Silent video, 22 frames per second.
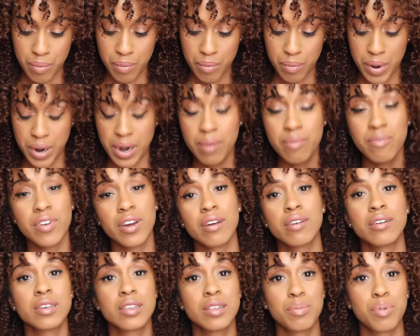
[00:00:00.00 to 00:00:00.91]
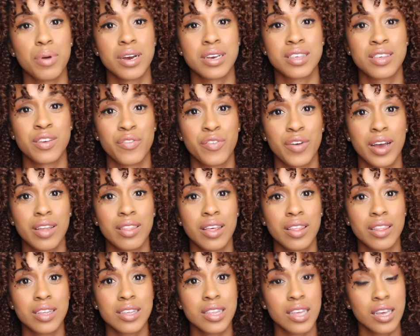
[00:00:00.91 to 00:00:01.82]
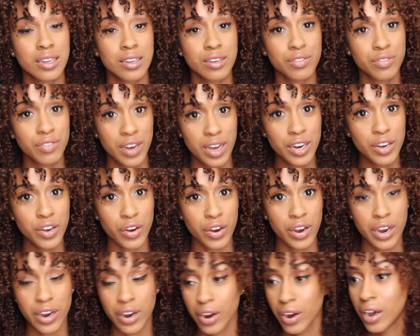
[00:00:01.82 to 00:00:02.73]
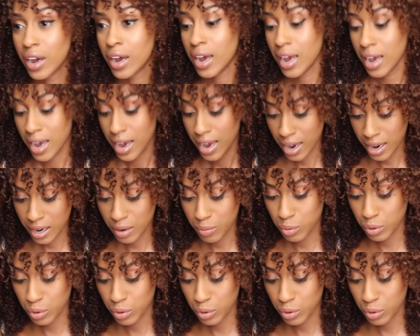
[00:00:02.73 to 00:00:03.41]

but I'm very surprised to find that this can define your hair. And it